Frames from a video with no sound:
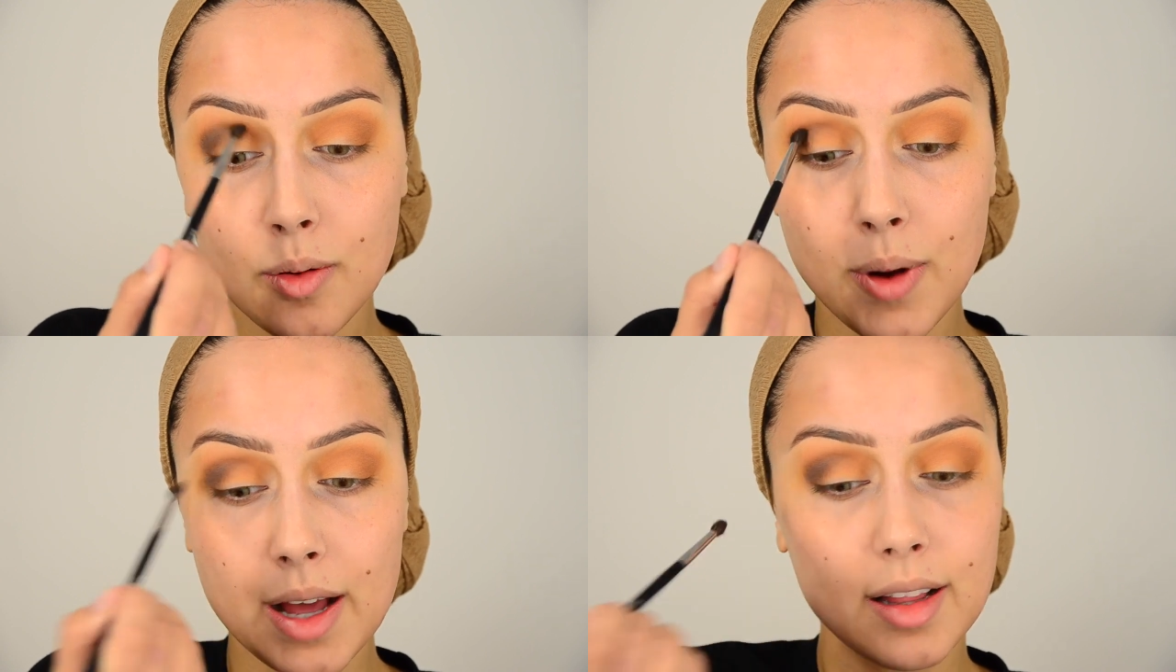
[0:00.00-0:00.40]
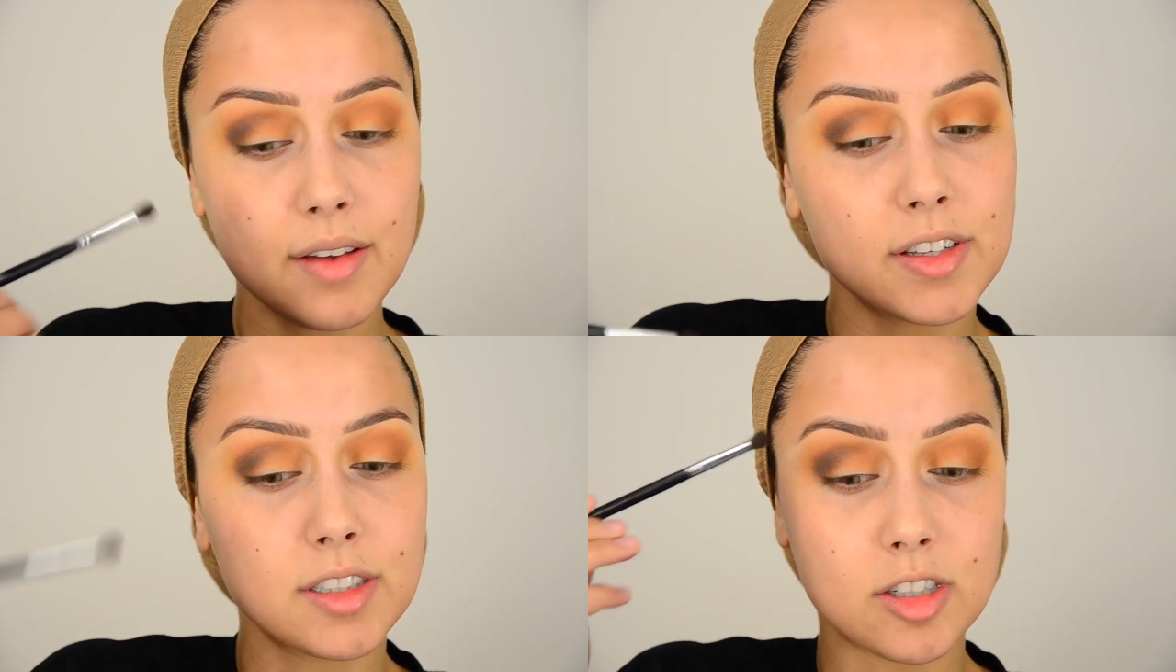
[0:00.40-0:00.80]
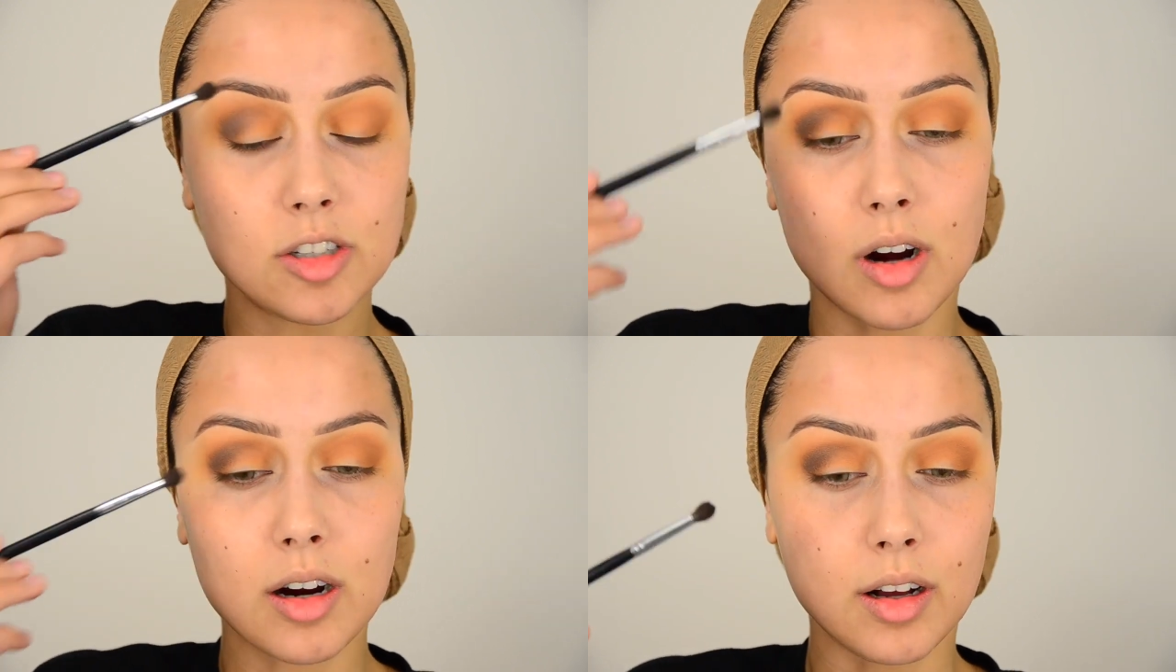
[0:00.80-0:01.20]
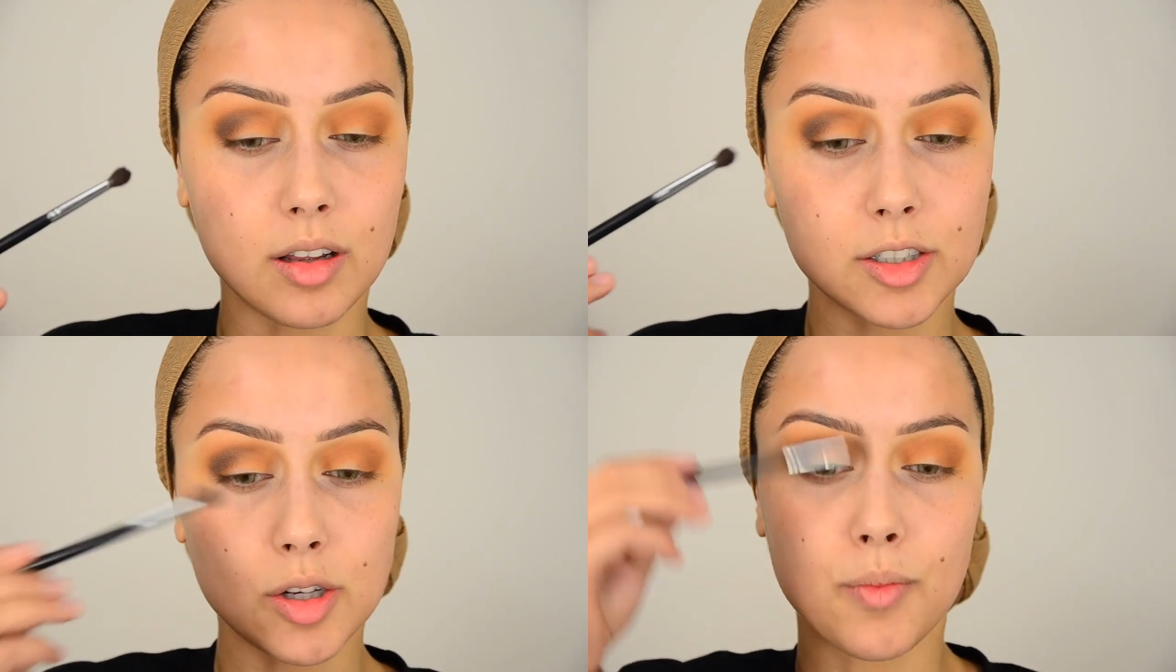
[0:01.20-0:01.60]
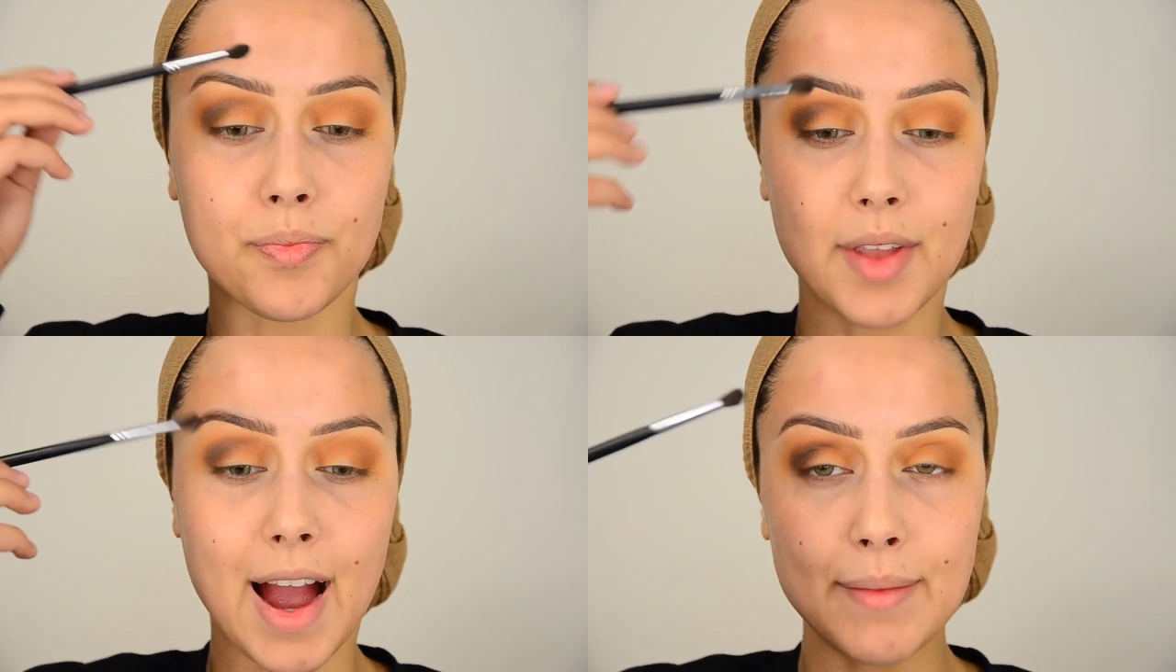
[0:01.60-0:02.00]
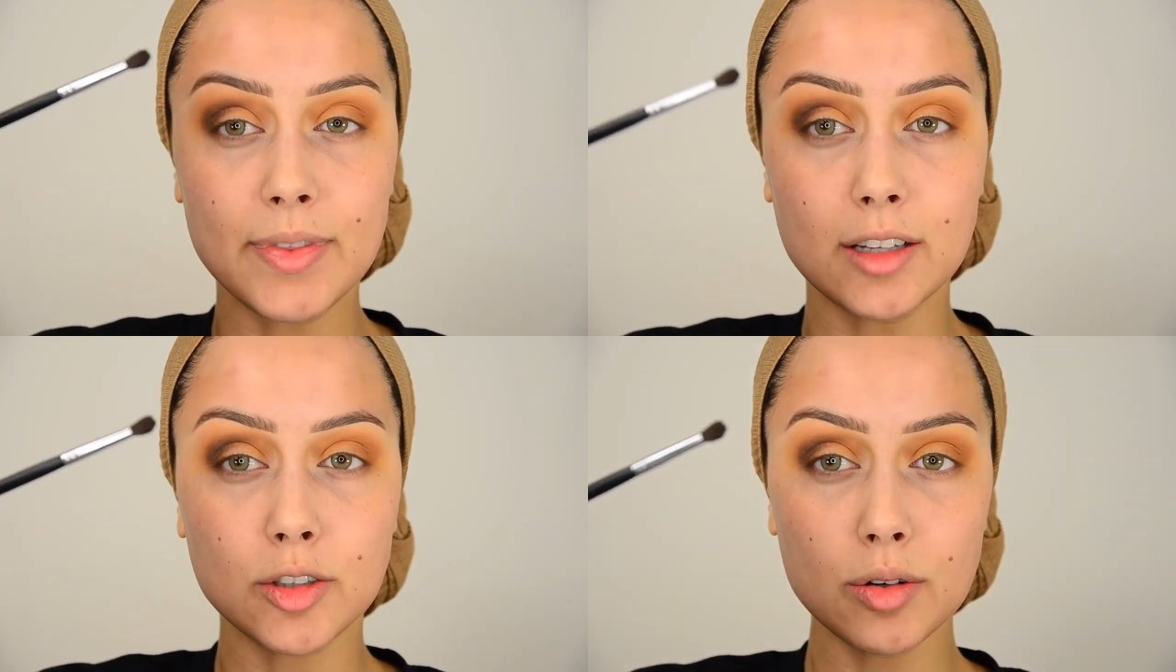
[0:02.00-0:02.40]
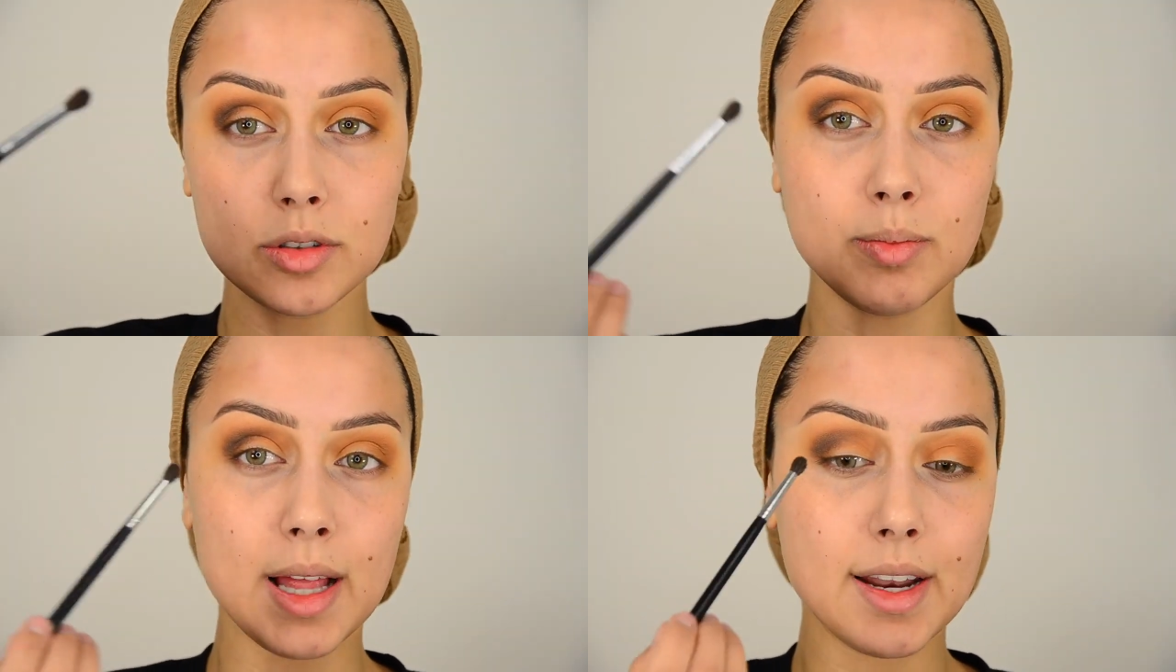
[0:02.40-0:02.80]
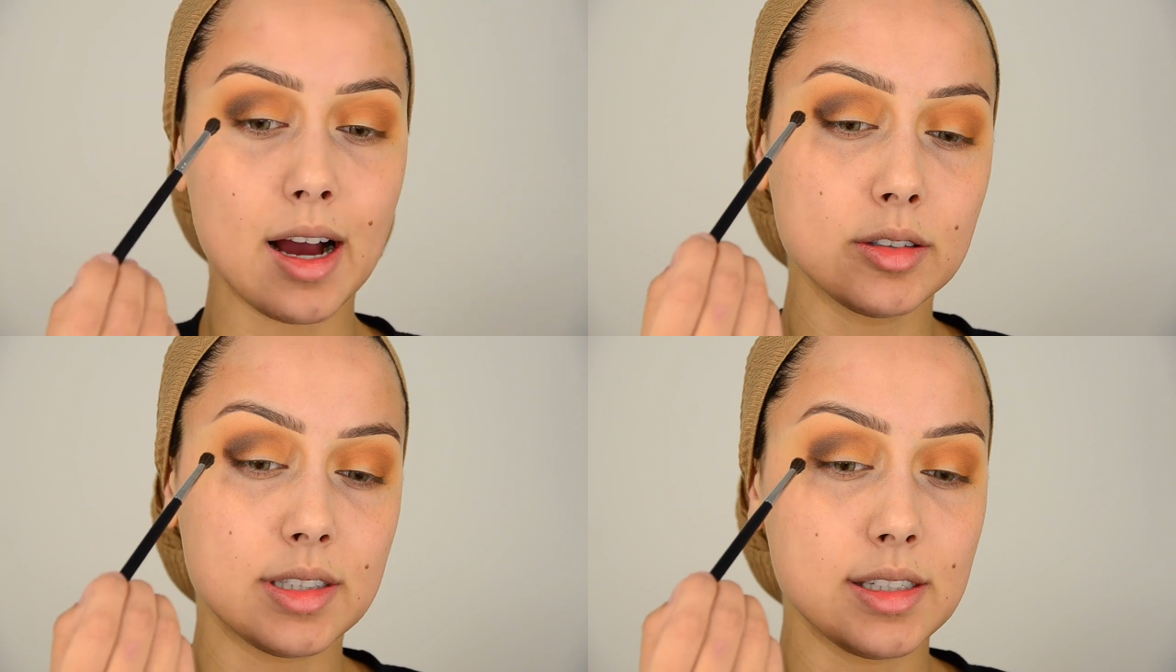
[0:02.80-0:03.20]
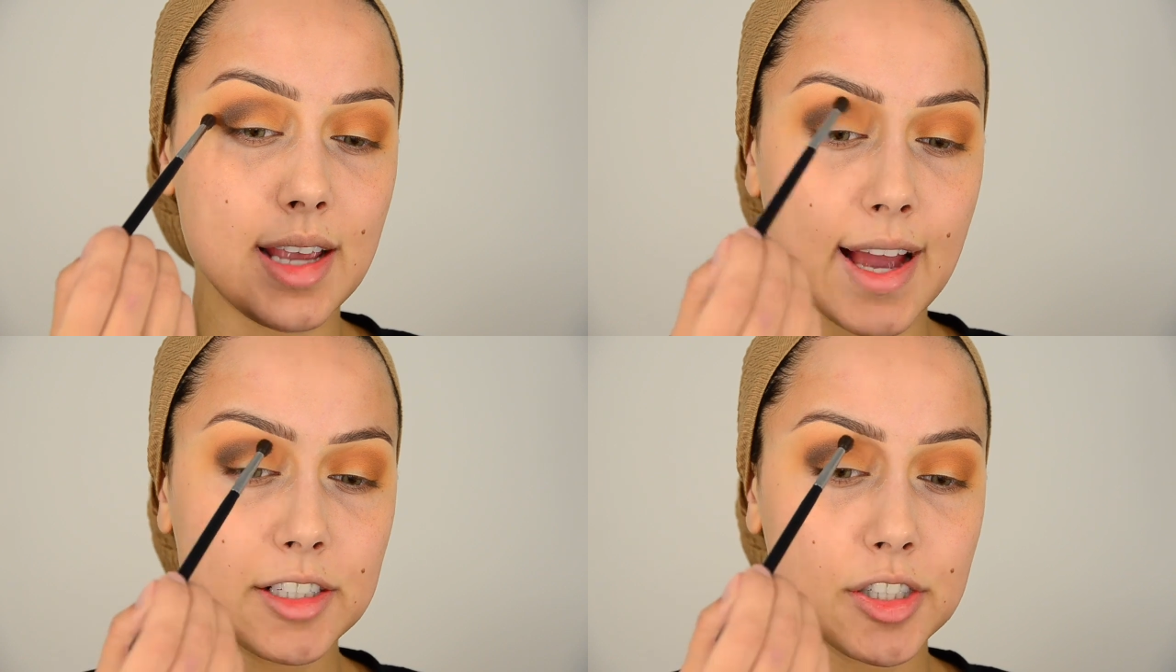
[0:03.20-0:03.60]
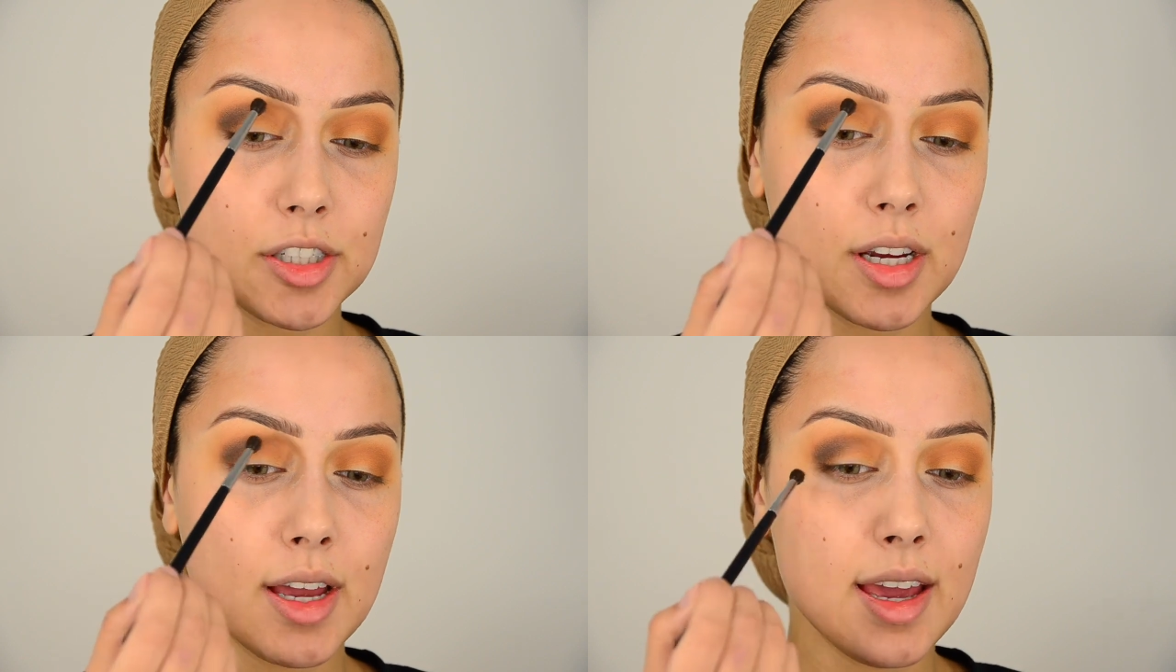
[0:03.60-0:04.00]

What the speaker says: Well, if it's the dark color. So I'm not going to blend out this edge.